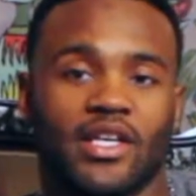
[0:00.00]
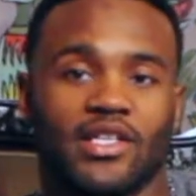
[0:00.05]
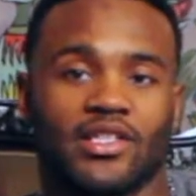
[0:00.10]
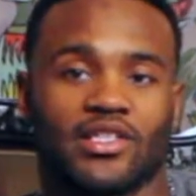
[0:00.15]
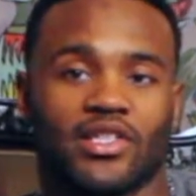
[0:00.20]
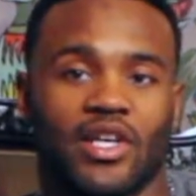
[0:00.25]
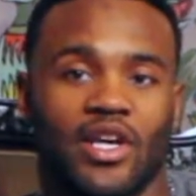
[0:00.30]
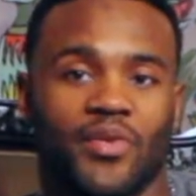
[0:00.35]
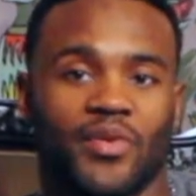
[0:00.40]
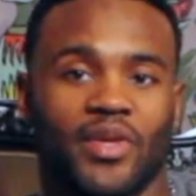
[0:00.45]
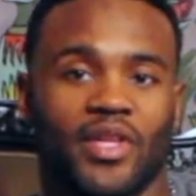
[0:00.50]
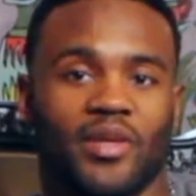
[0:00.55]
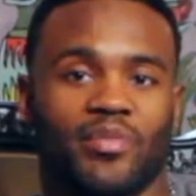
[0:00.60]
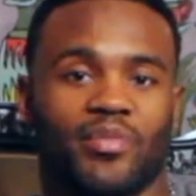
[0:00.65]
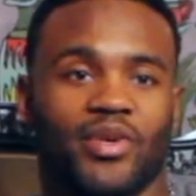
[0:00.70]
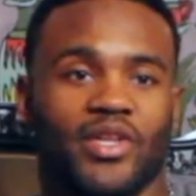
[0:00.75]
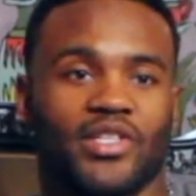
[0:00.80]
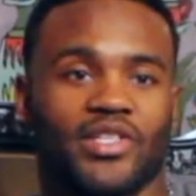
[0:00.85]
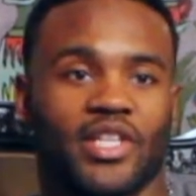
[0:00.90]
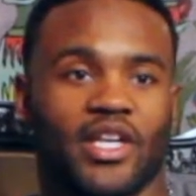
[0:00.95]
So I really
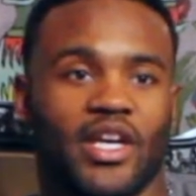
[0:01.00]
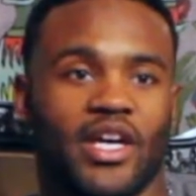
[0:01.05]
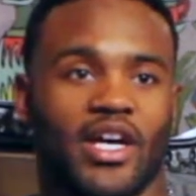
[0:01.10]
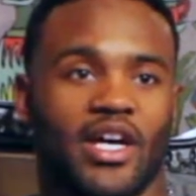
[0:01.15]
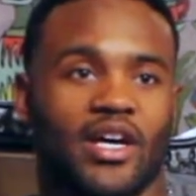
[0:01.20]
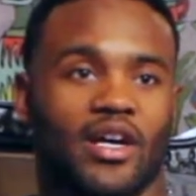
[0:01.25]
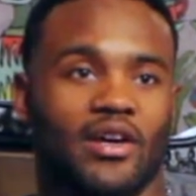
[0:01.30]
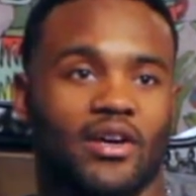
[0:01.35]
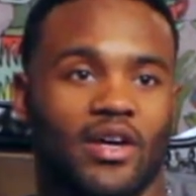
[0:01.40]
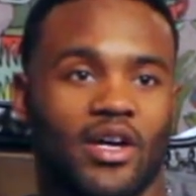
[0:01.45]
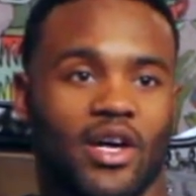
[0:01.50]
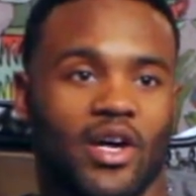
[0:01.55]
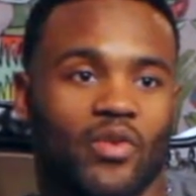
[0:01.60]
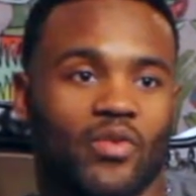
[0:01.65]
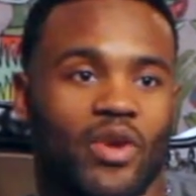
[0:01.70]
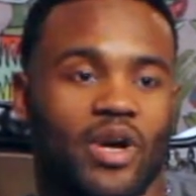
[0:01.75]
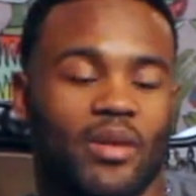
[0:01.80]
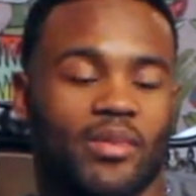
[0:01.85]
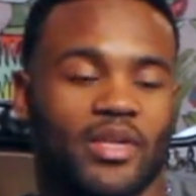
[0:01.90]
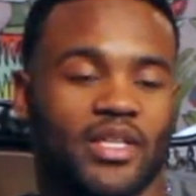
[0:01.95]
appreciate how
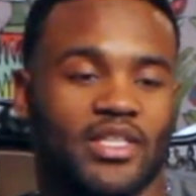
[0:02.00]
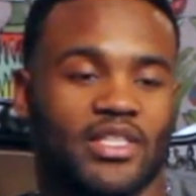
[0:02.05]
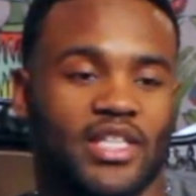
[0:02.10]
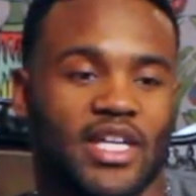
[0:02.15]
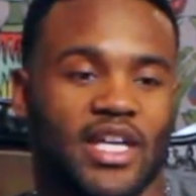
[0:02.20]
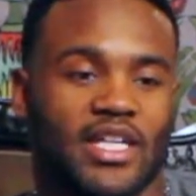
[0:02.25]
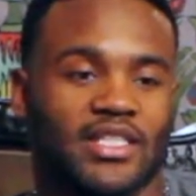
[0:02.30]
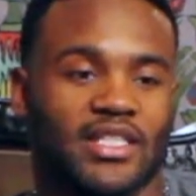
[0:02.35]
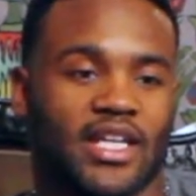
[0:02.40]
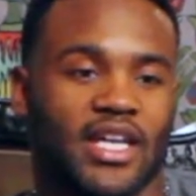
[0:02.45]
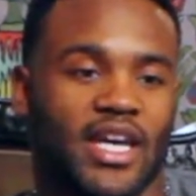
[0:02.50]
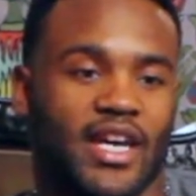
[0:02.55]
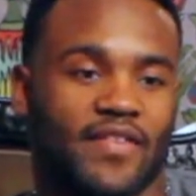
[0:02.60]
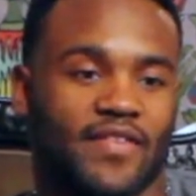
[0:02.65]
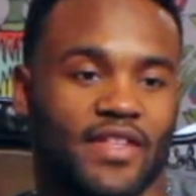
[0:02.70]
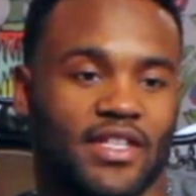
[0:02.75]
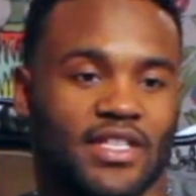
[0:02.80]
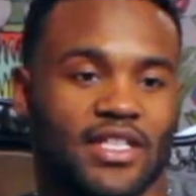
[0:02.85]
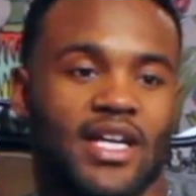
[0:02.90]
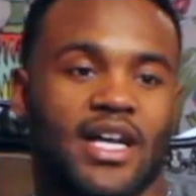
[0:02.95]
Robin and Josh, they
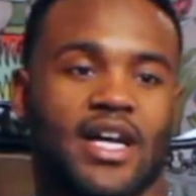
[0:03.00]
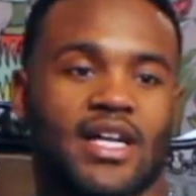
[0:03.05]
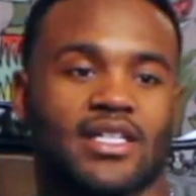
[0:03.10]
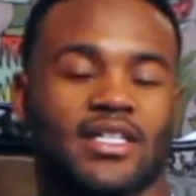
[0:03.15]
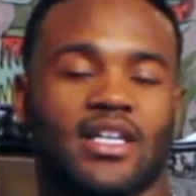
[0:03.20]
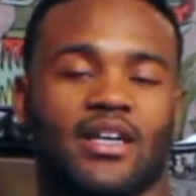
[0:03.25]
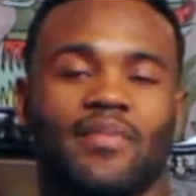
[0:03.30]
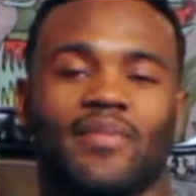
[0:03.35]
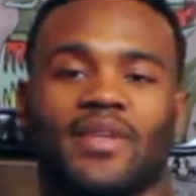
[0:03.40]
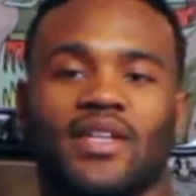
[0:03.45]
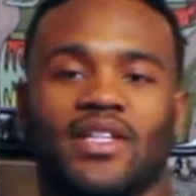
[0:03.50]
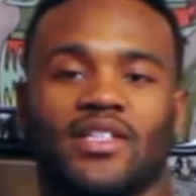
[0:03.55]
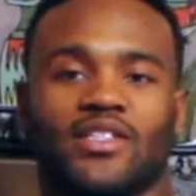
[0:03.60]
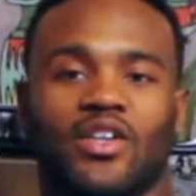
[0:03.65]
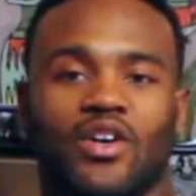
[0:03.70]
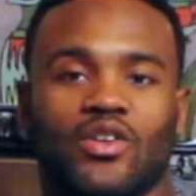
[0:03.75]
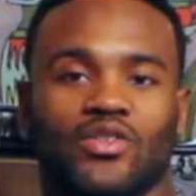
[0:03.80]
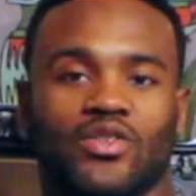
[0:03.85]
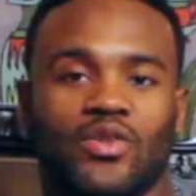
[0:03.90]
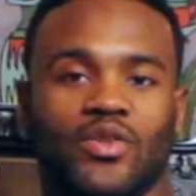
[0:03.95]
have these guys come in and
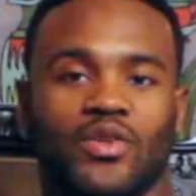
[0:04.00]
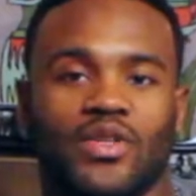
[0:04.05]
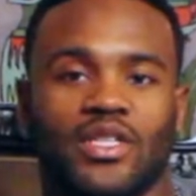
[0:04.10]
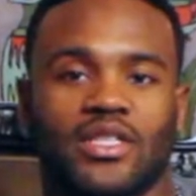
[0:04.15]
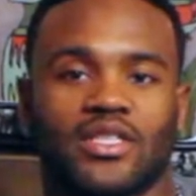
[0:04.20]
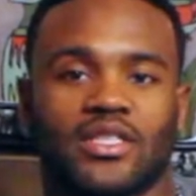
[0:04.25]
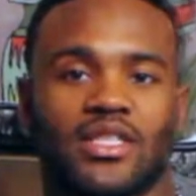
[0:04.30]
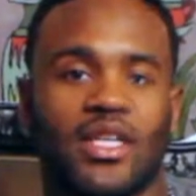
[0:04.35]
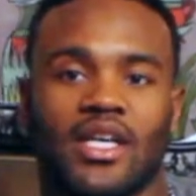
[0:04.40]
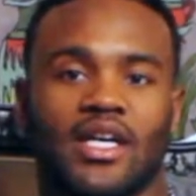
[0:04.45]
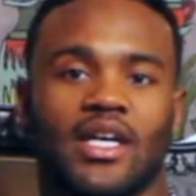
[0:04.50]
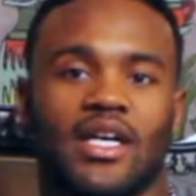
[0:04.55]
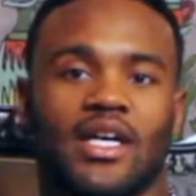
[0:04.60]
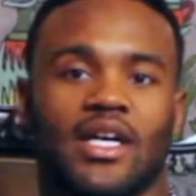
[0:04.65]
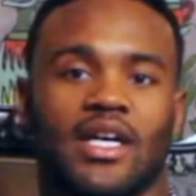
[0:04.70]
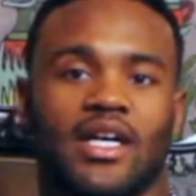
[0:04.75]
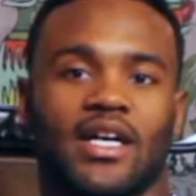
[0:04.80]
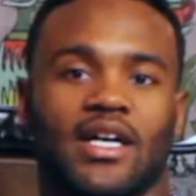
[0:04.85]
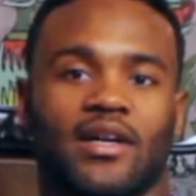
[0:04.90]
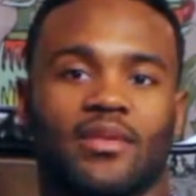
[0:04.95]
talk to us.
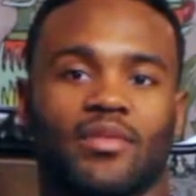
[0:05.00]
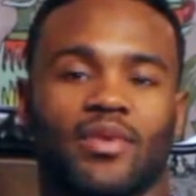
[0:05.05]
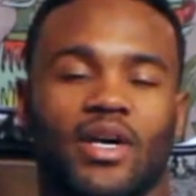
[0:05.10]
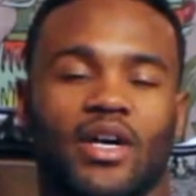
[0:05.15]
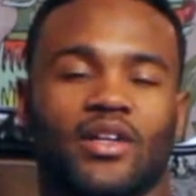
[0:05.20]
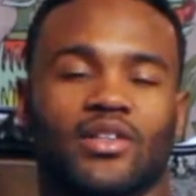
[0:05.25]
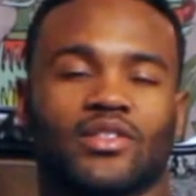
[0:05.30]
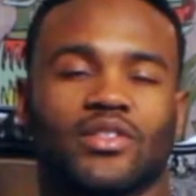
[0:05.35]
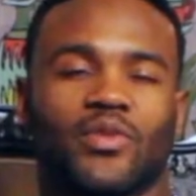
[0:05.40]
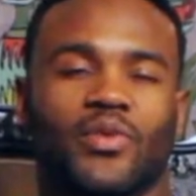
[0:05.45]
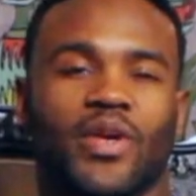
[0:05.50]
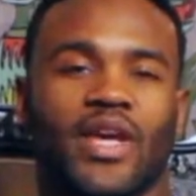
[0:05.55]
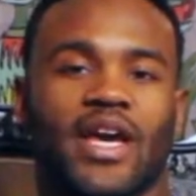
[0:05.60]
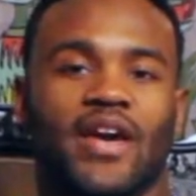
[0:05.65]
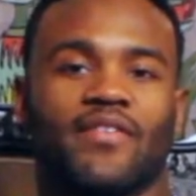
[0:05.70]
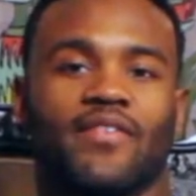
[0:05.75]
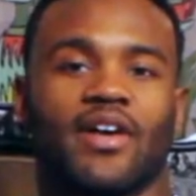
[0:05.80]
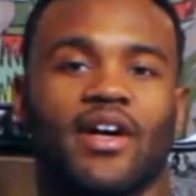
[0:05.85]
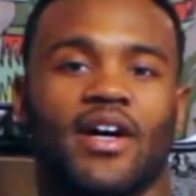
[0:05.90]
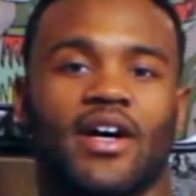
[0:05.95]
Also, we
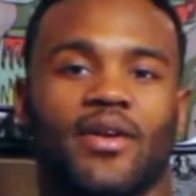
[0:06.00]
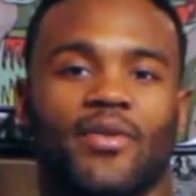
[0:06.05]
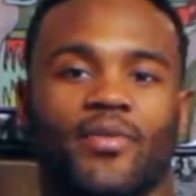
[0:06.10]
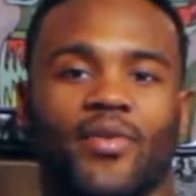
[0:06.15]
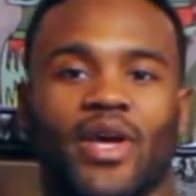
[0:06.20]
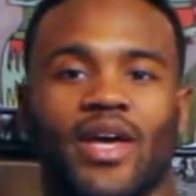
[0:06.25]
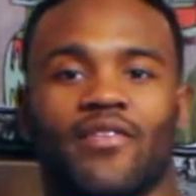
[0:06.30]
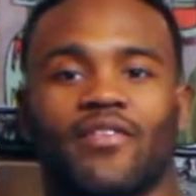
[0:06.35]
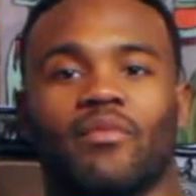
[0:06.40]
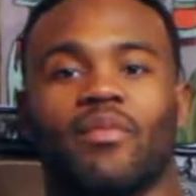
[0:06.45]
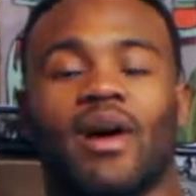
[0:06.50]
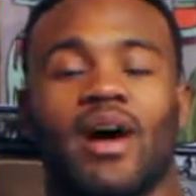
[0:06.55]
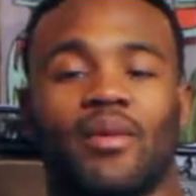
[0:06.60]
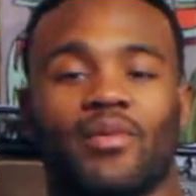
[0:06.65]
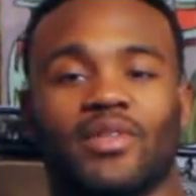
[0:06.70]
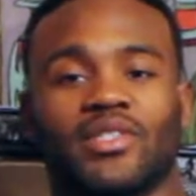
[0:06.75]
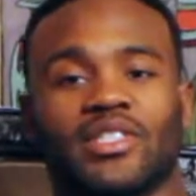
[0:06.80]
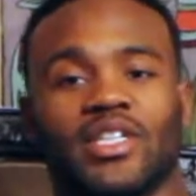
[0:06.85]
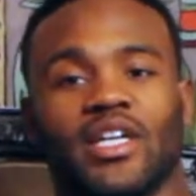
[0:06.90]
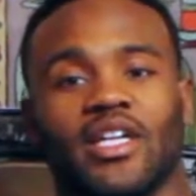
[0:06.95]
have a
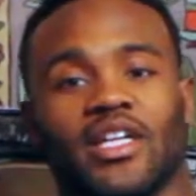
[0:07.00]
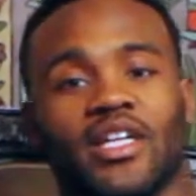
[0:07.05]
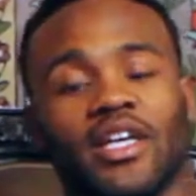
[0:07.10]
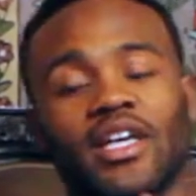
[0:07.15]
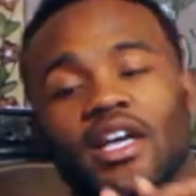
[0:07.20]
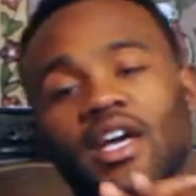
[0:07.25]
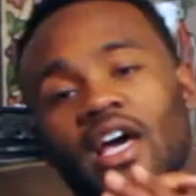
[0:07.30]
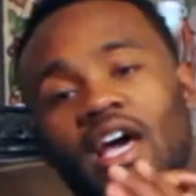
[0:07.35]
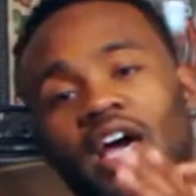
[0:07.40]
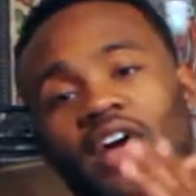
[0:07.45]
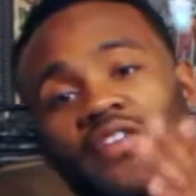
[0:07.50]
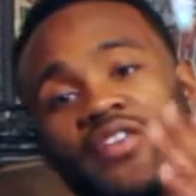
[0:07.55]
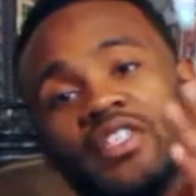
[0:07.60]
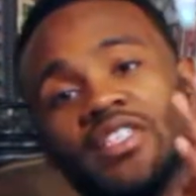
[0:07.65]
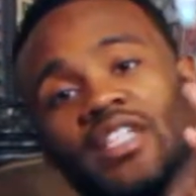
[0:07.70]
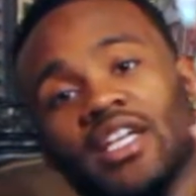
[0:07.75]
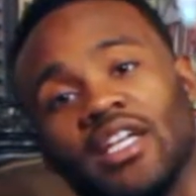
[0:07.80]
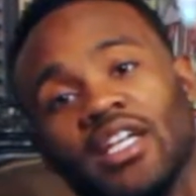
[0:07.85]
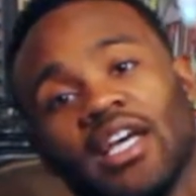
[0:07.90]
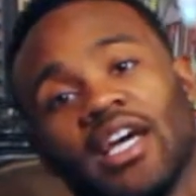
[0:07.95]
Bible study every
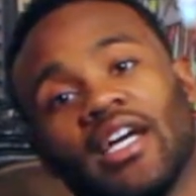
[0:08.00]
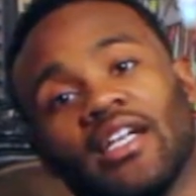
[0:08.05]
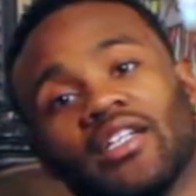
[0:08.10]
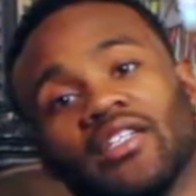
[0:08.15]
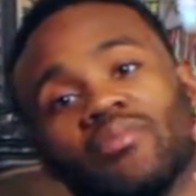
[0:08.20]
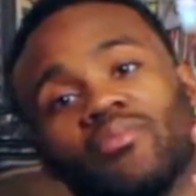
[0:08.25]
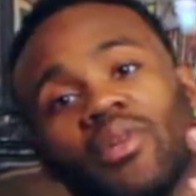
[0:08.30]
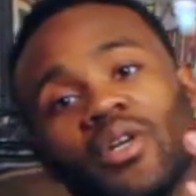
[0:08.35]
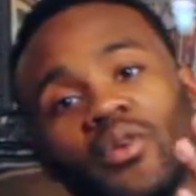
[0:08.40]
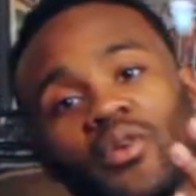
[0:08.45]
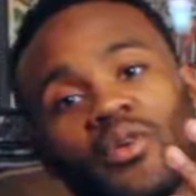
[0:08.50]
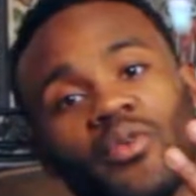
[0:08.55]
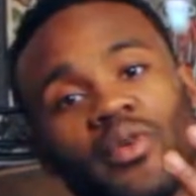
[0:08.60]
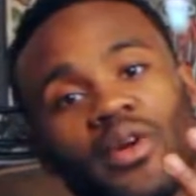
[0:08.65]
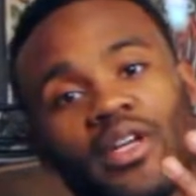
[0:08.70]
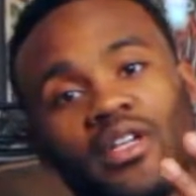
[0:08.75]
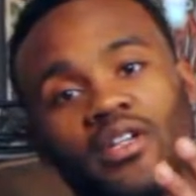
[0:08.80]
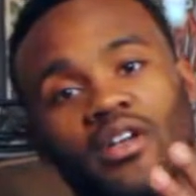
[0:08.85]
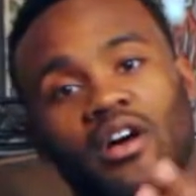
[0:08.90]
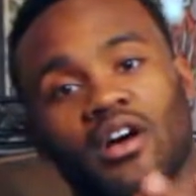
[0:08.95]
Sunday on this book we're
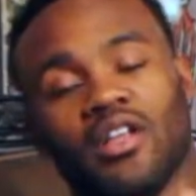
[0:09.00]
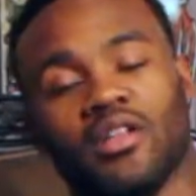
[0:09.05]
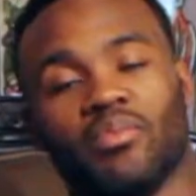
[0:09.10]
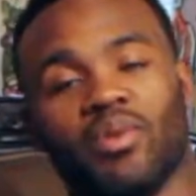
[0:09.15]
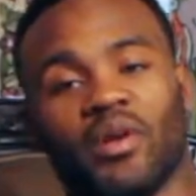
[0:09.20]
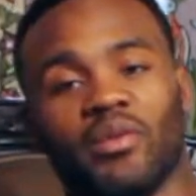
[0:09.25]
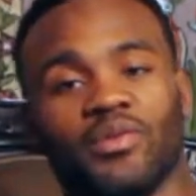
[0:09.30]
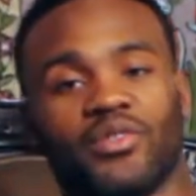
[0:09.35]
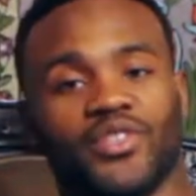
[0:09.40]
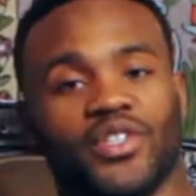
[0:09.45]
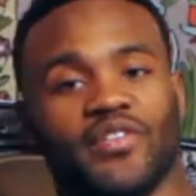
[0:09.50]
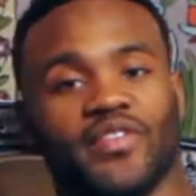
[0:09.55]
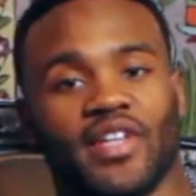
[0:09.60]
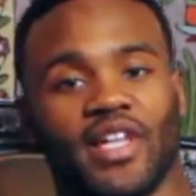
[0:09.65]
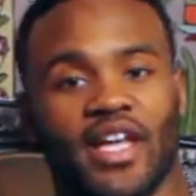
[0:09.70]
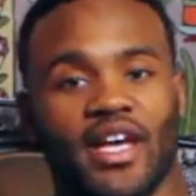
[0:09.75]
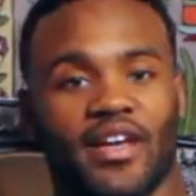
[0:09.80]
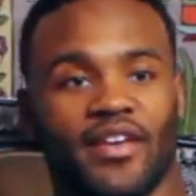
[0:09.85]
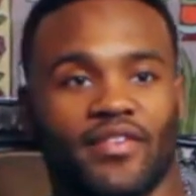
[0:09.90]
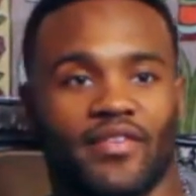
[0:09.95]
reading called The Purpose-Driven
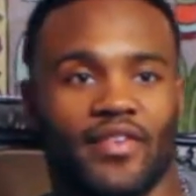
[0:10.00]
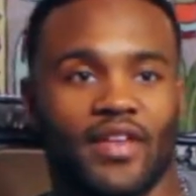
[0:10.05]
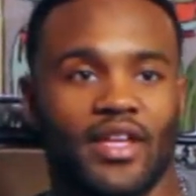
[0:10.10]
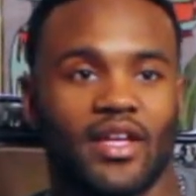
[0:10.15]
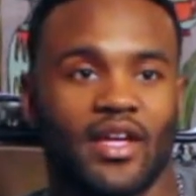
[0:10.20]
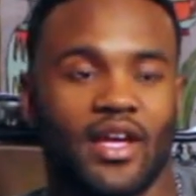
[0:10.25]
Life.